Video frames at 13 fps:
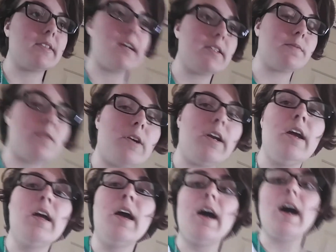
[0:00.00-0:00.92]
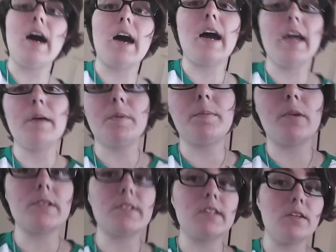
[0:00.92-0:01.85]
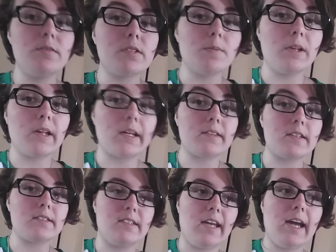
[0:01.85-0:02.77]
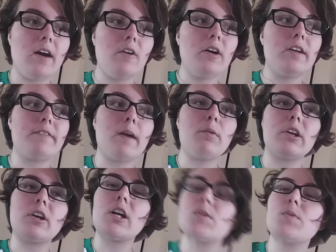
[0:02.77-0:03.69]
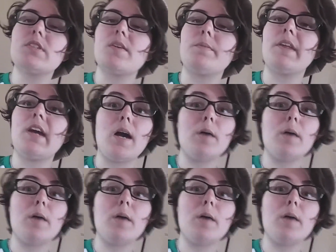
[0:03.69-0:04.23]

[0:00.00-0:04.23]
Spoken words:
size for it. I am a person that used to be like this. Now, if I want to cosplay something,